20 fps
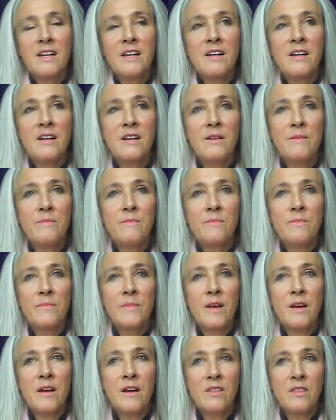
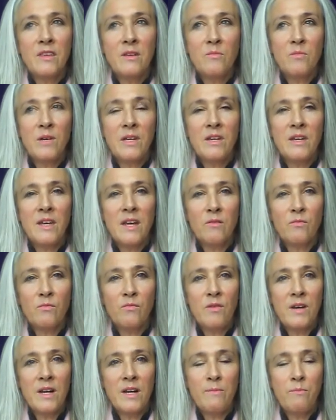I think we can get
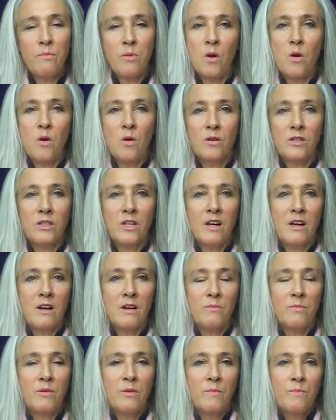really blocked
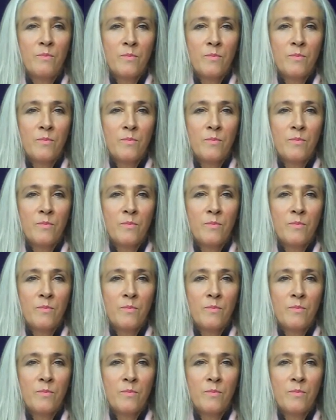up